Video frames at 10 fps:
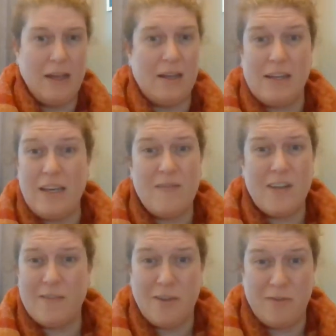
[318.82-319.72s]
And even
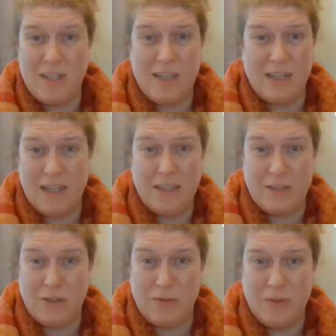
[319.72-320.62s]
if you didn't need
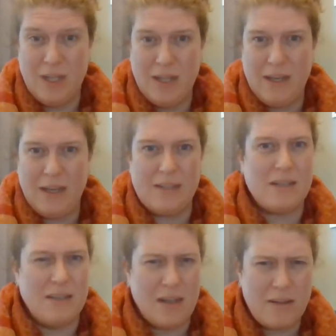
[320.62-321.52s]
to, it's
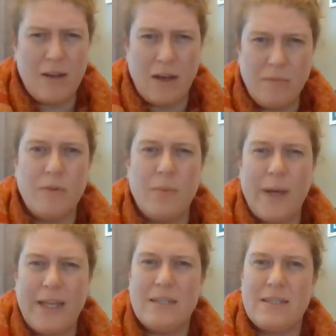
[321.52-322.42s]
another helpful
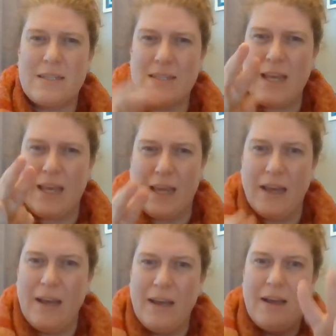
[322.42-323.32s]
way to see
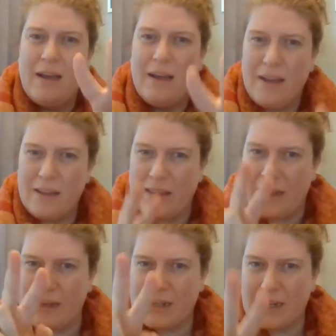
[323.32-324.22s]

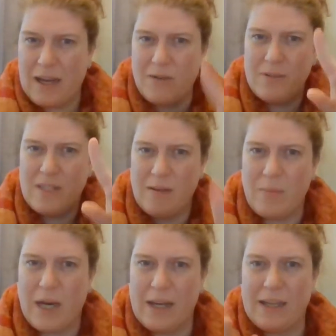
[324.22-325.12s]
that counting
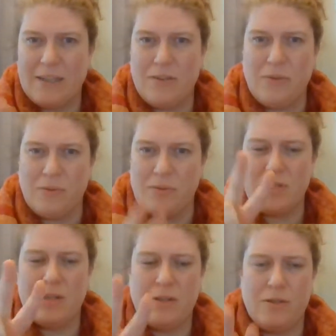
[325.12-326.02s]
by
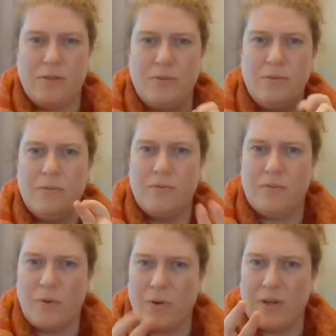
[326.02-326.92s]
twos. 2,
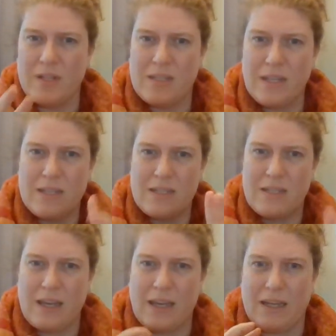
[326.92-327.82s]
4, 6,
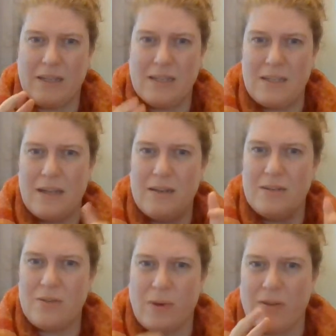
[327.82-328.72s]
8, 10,
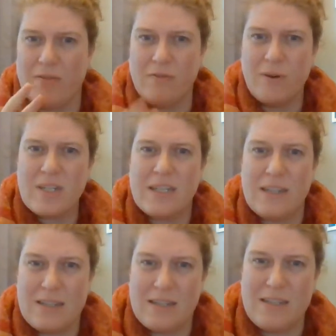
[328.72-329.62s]
12, 14,
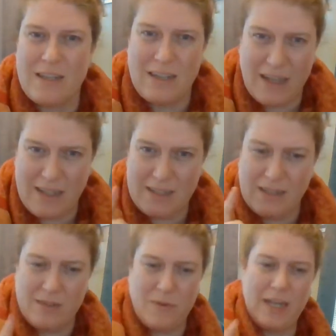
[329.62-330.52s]
16,
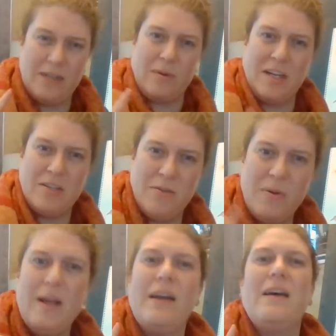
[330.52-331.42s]
18, 20, 22,
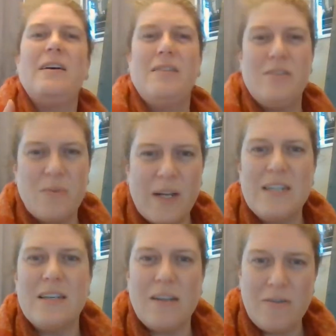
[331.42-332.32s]

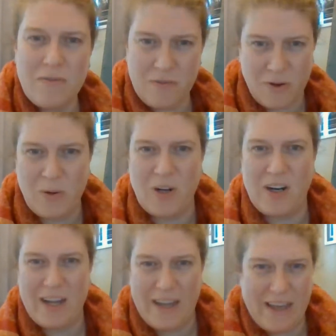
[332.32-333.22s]
24
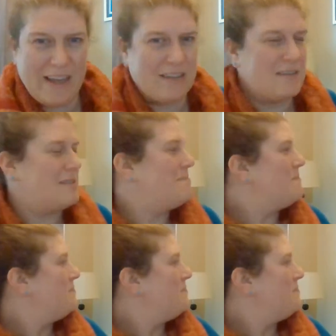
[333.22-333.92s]
ants.